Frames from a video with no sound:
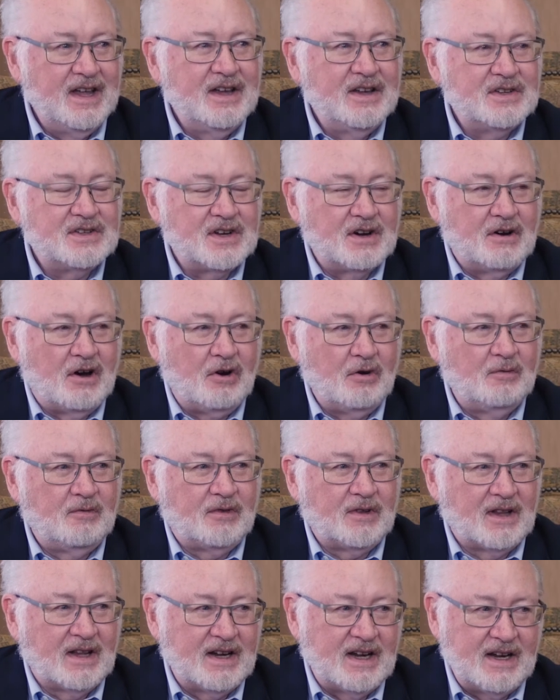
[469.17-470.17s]
So
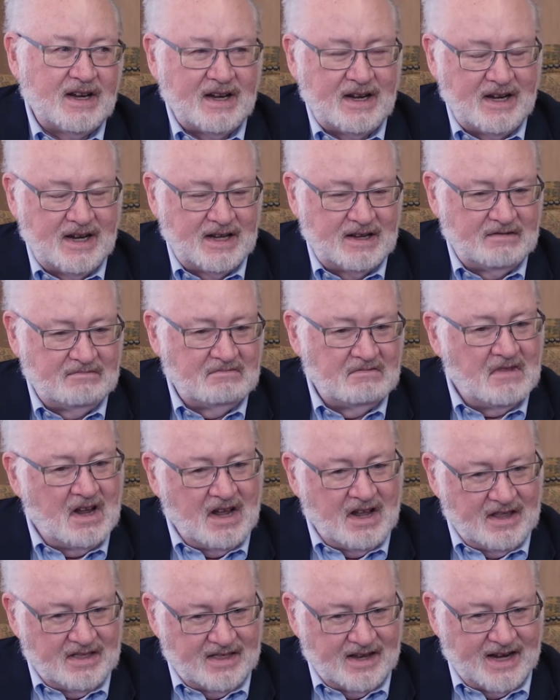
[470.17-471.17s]
hopefully in
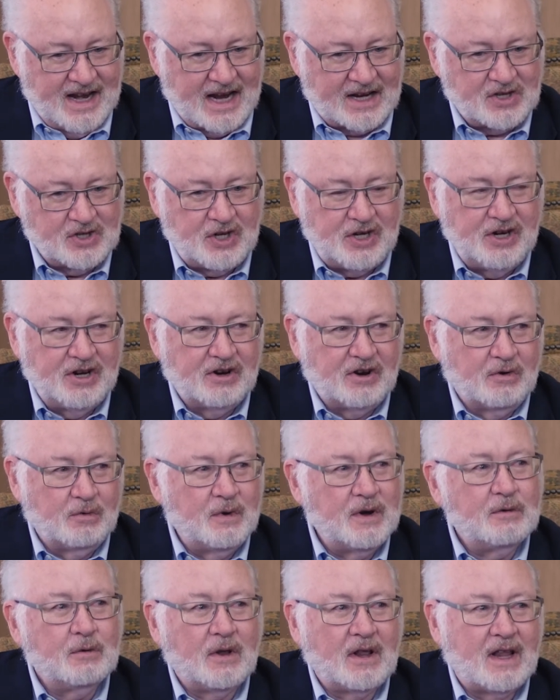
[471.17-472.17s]
the next year
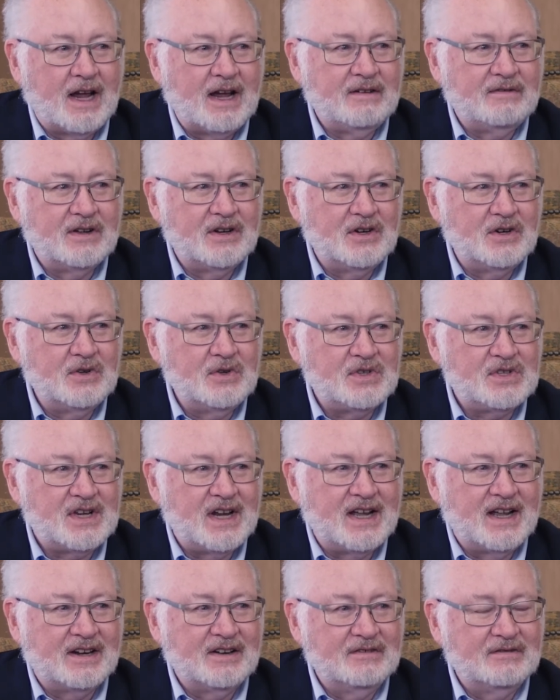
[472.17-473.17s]
we will have a new
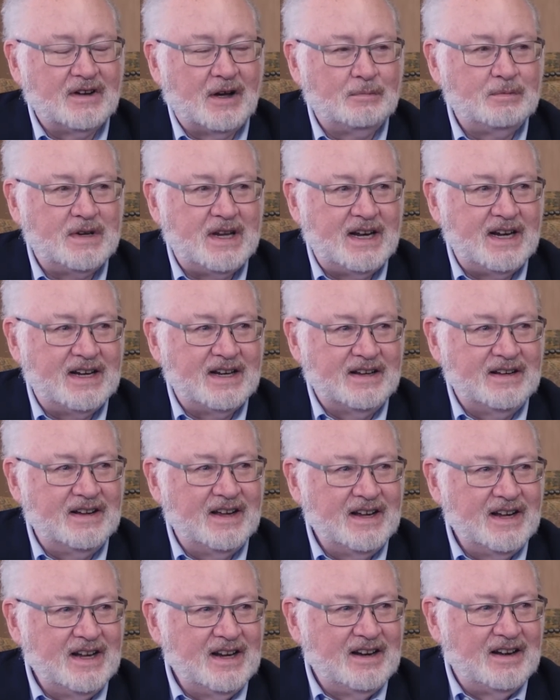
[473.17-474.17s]
set of updated
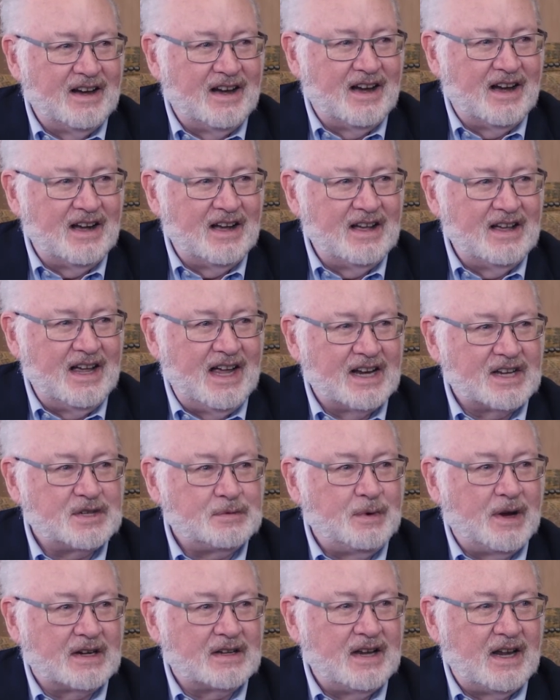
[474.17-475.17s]
uh,
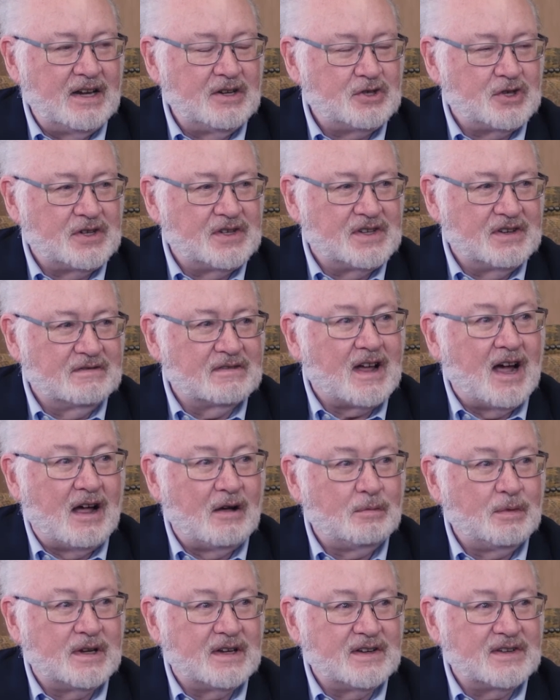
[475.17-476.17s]
expectations of
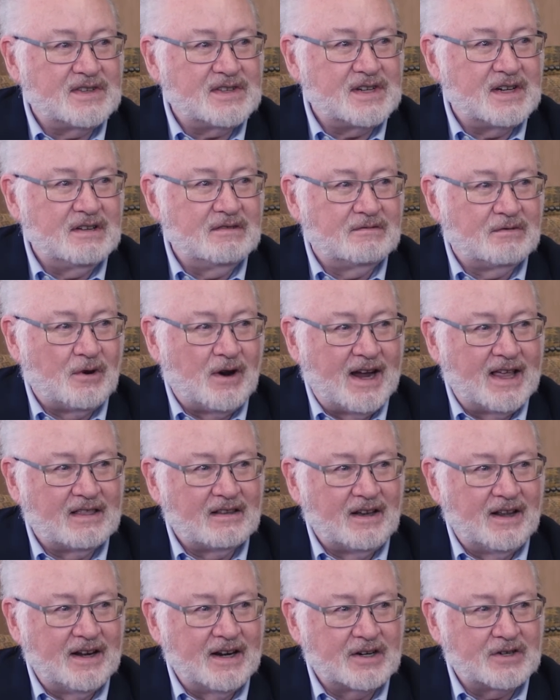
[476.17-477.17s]
competency for
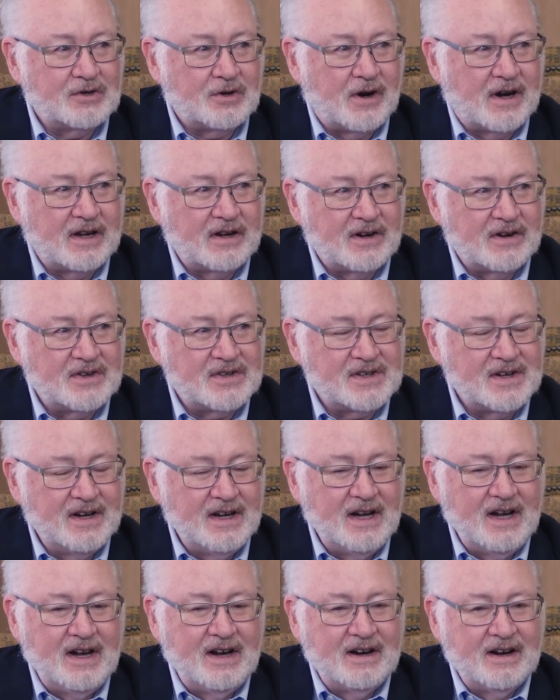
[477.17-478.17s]
athletic trainers.
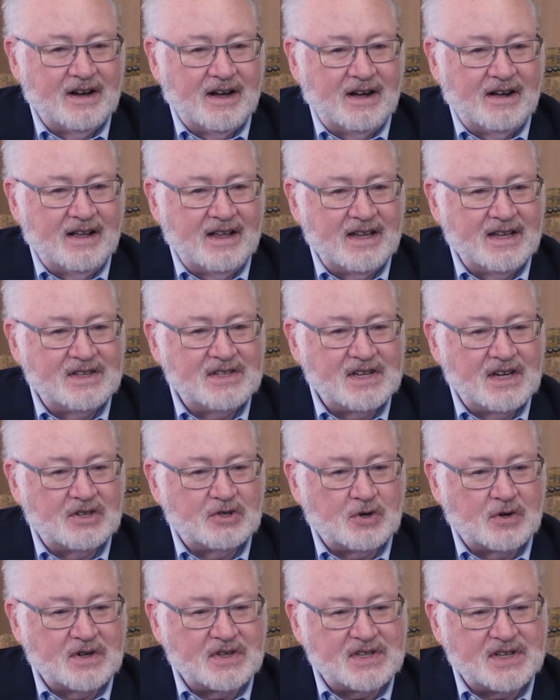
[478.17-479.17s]
Uh, it's
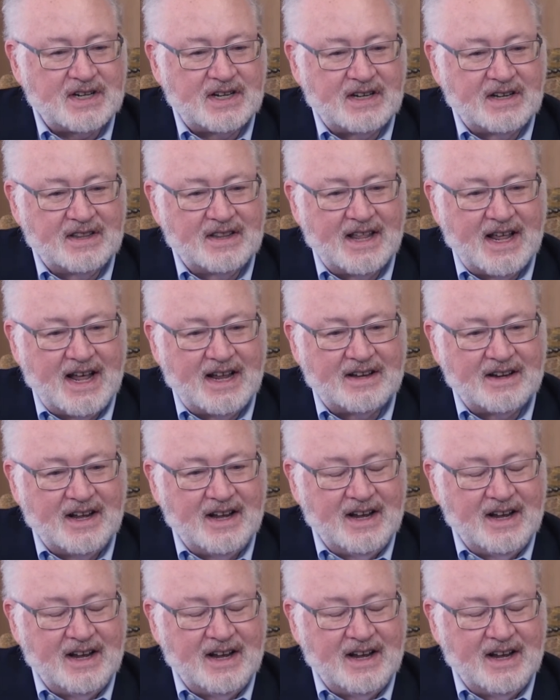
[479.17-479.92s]
interesting that